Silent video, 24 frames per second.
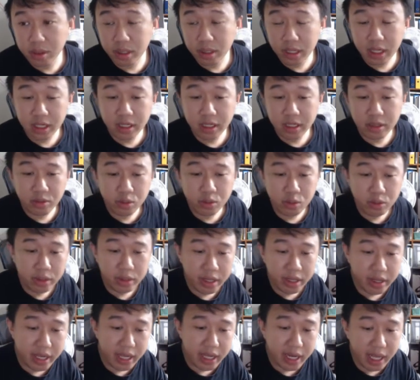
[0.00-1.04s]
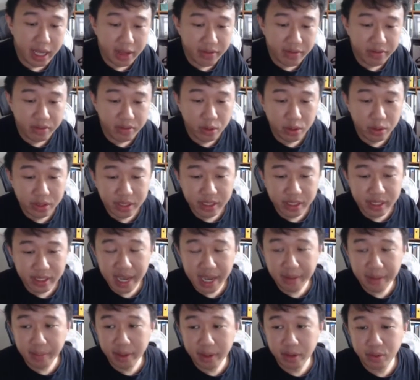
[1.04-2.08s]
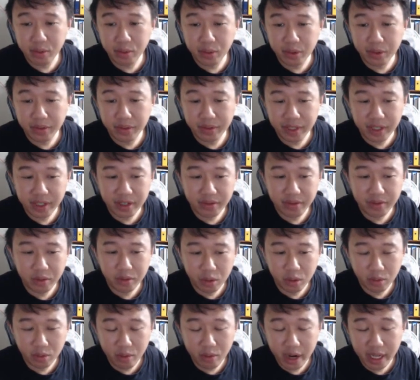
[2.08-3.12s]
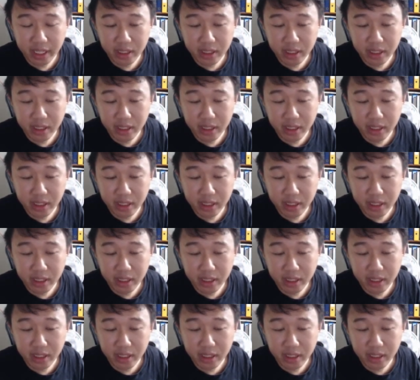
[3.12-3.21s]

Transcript: rune they can aim for is this epic rune right here for rank